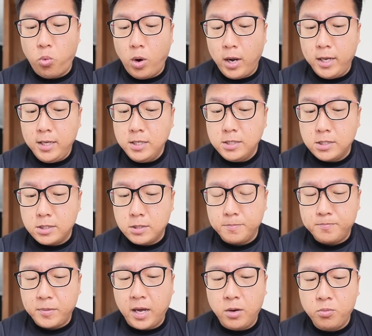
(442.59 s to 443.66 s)
twice.
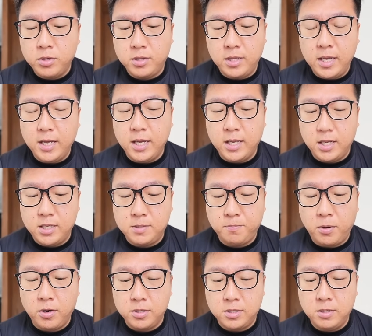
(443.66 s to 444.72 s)
I would think it is
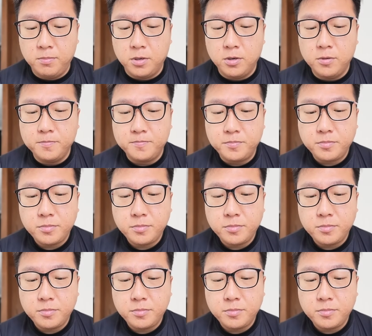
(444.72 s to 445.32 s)
possible.